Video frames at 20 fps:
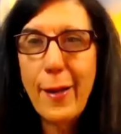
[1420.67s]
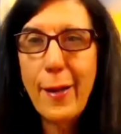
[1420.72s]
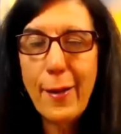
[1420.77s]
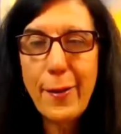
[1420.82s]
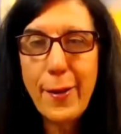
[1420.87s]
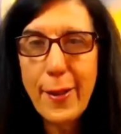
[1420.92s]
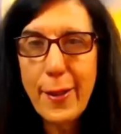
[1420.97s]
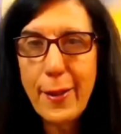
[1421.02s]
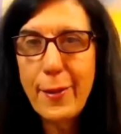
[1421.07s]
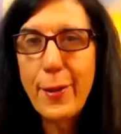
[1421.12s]
I
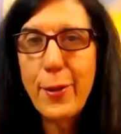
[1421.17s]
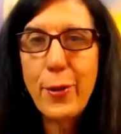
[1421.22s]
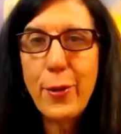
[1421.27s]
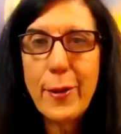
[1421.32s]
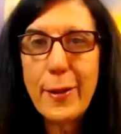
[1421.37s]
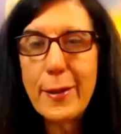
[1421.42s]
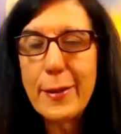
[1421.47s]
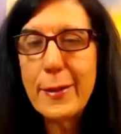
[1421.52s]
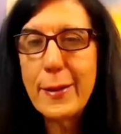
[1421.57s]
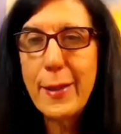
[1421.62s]
think there
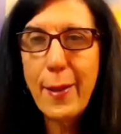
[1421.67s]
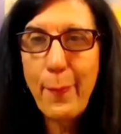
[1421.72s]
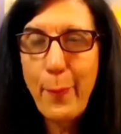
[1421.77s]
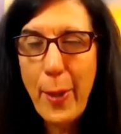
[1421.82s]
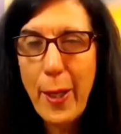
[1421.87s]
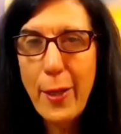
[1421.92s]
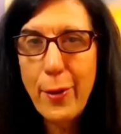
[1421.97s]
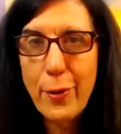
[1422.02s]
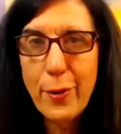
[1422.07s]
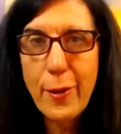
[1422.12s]
is a
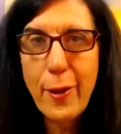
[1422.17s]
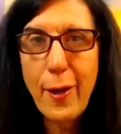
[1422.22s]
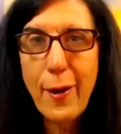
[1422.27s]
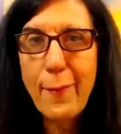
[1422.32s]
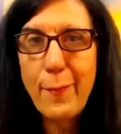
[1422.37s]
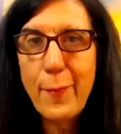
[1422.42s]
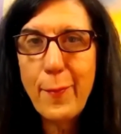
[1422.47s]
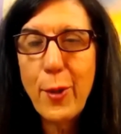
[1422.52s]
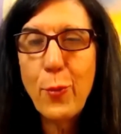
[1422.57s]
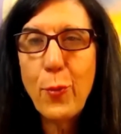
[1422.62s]

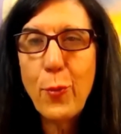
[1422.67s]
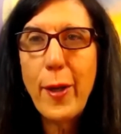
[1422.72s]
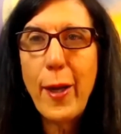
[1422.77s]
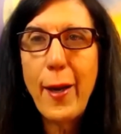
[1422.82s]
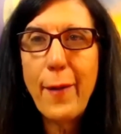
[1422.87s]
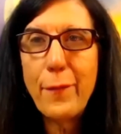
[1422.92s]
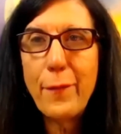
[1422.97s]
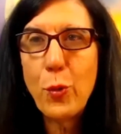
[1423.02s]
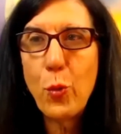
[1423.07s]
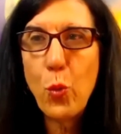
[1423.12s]
paradigm that we
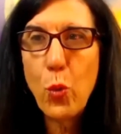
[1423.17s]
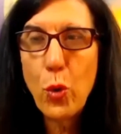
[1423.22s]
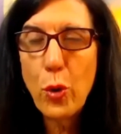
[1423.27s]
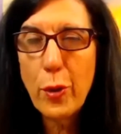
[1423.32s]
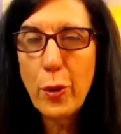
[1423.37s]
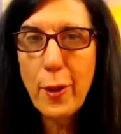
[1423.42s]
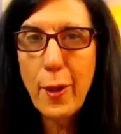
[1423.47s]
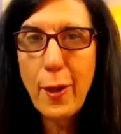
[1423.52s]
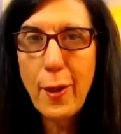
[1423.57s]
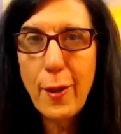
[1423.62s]
have to
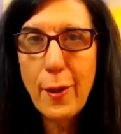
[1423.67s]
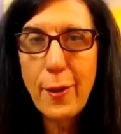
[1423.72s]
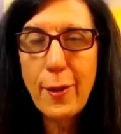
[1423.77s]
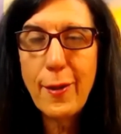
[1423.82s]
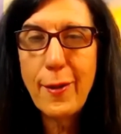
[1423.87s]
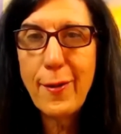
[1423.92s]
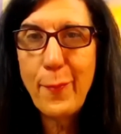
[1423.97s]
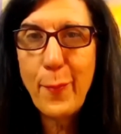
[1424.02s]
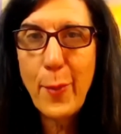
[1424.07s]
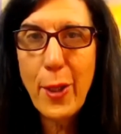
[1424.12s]
work on
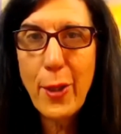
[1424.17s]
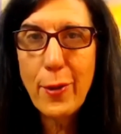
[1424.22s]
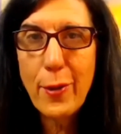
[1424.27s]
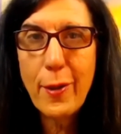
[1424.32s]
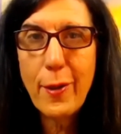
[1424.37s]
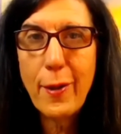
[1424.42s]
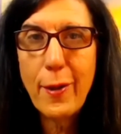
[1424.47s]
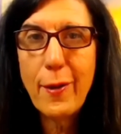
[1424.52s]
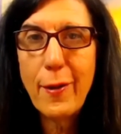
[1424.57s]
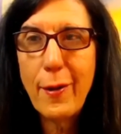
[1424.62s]
in
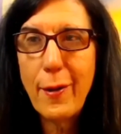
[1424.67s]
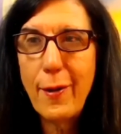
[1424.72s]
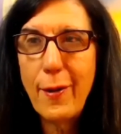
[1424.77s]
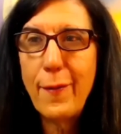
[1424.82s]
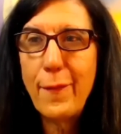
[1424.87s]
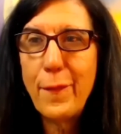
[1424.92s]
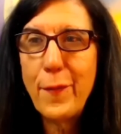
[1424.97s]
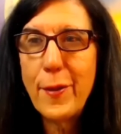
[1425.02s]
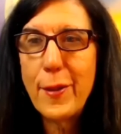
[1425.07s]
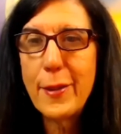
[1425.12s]
America
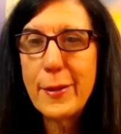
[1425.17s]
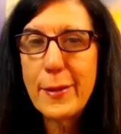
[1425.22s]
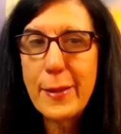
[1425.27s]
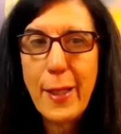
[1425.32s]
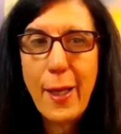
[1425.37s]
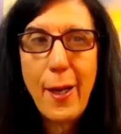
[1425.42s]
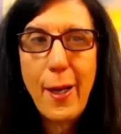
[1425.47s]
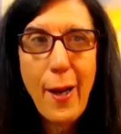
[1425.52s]
of this